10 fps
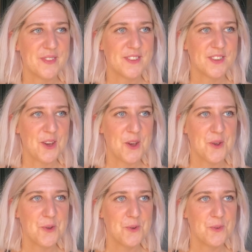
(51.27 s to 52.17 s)
So
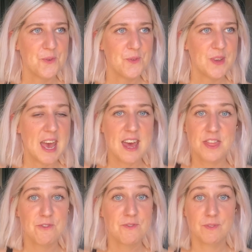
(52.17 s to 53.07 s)
yeah,
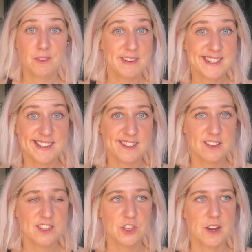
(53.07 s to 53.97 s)
the reason I
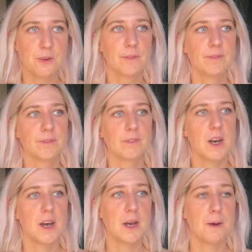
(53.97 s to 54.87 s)
started this channel
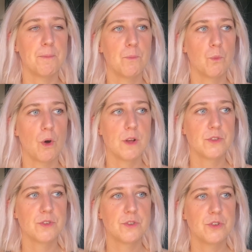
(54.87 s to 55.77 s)

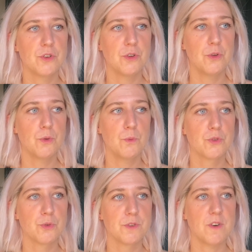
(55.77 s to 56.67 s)
was to
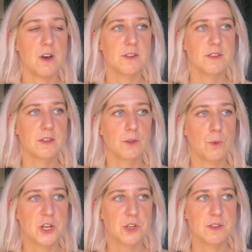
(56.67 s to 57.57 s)
sort of answer the
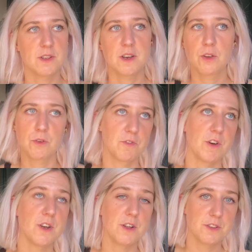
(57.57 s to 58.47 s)
questions that I couldn't
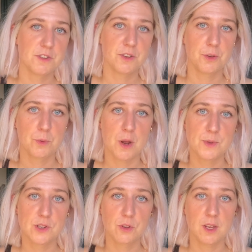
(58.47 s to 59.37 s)
find answers to when I
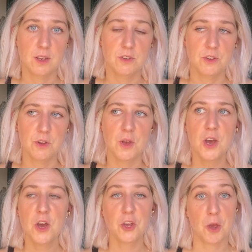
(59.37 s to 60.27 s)
was looking to
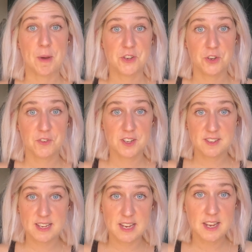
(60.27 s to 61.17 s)
go back to
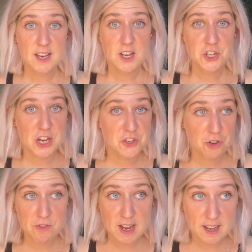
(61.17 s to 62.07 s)
university, change
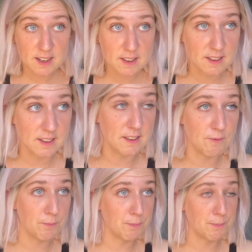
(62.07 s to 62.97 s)
career,
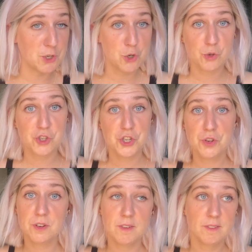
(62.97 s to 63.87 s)
mature
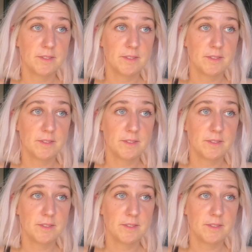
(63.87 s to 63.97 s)
student,